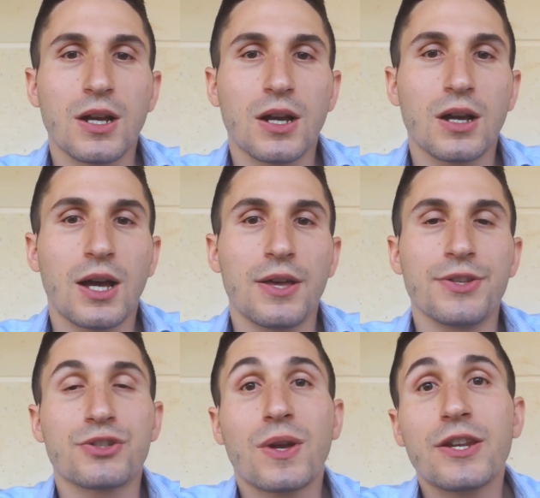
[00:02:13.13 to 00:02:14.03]
And
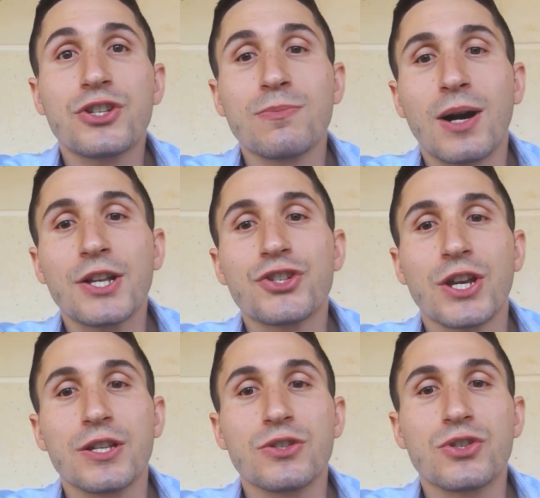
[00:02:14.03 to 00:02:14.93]
the strategy might
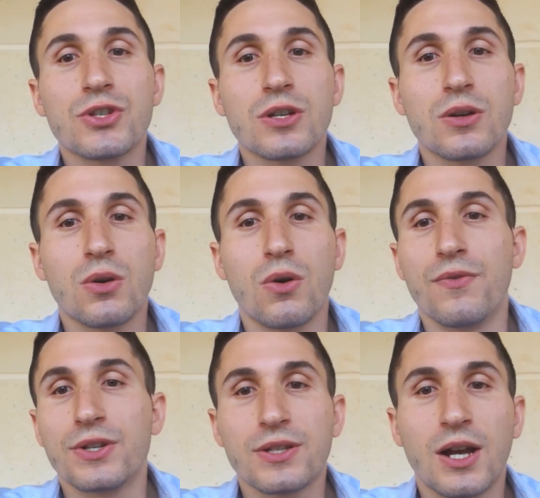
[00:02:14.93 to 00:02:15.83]
change
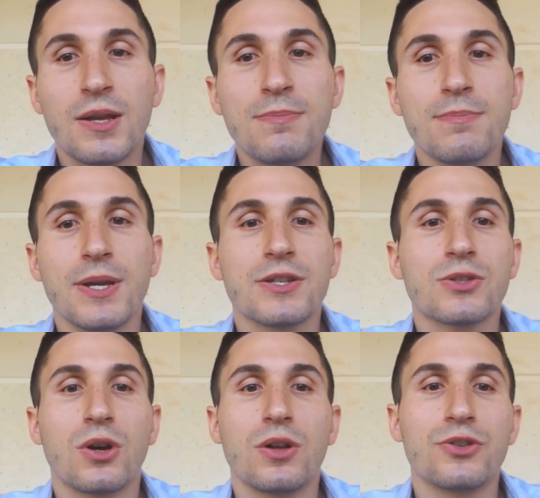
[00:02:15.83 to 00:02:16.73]
over time
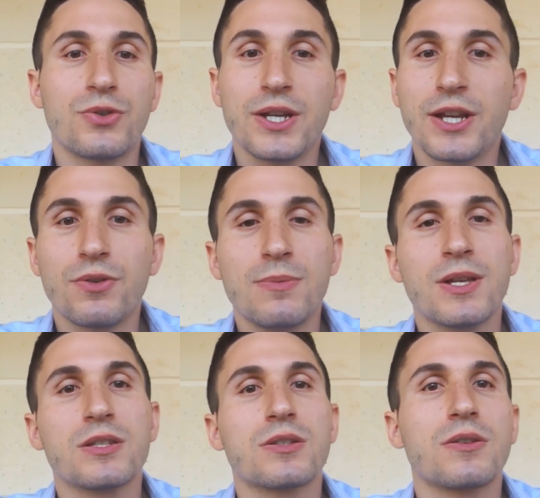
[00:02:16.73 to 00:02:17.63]
based on trade
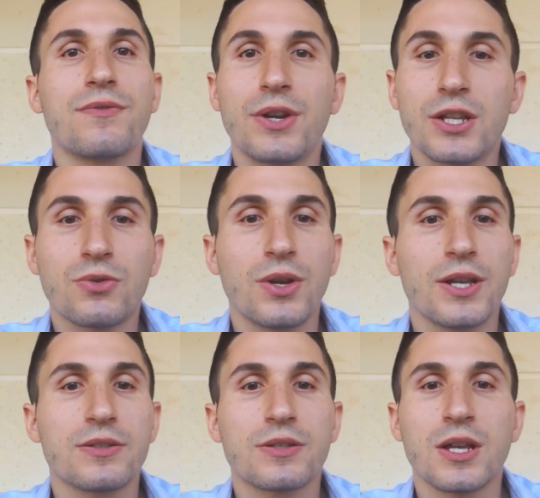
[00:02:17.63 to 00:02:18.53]
agreements, freight
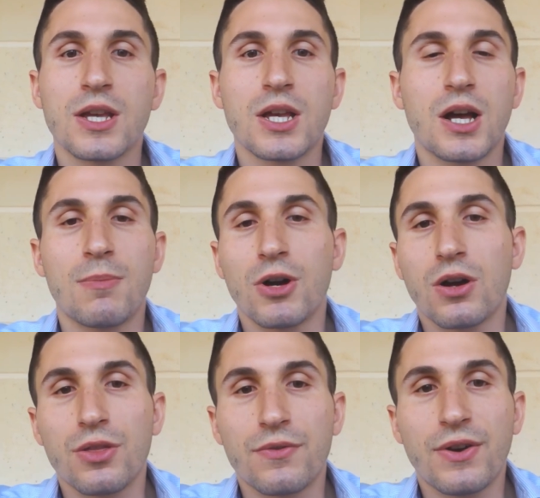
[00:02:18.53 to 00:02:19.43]
rates, among
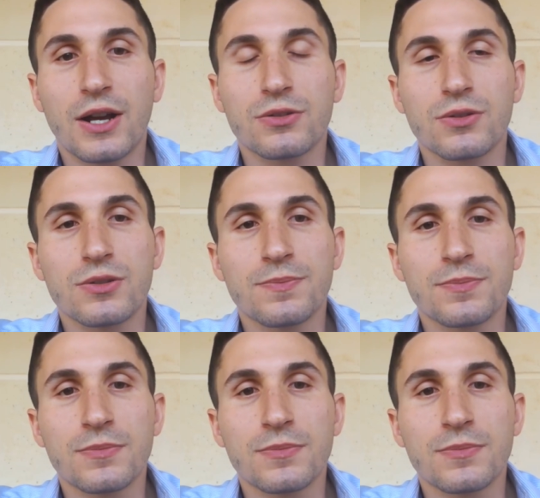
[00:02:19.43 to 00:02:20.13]
other factors.